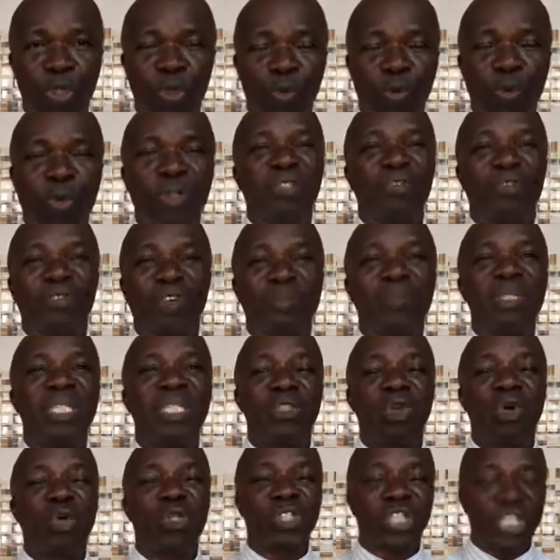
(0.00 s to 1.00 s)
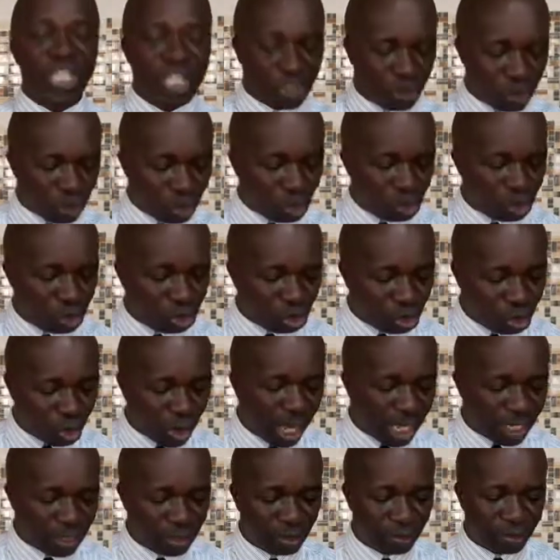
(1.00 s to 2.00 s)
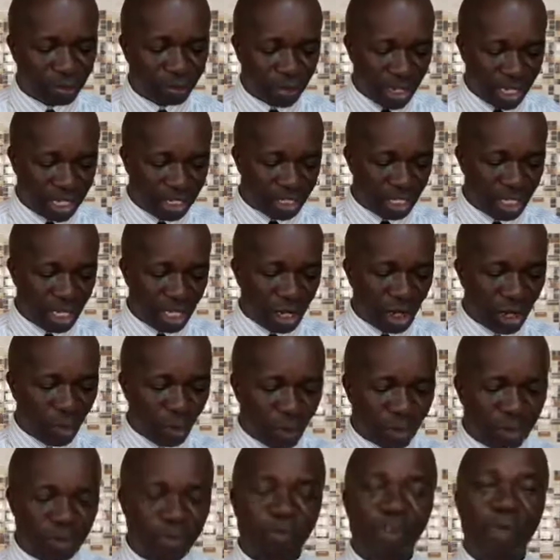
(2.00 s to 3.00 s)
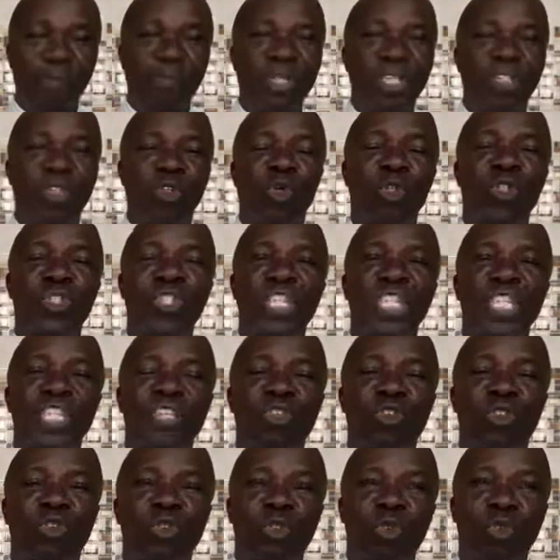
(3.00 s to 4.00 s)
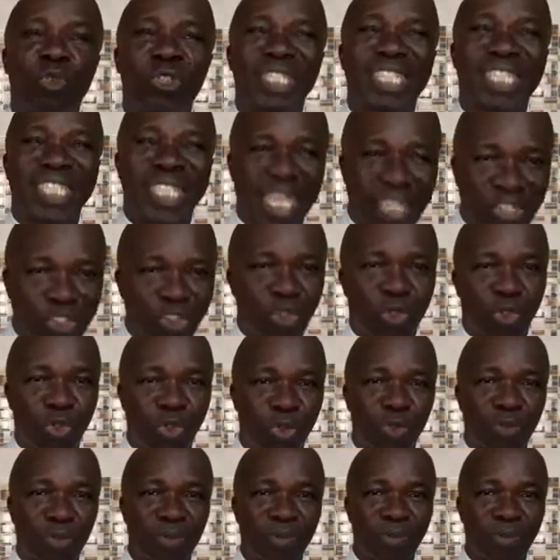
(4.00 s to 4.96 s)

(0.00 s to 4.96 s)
What famine does is to try your faith. What famine does is to test you.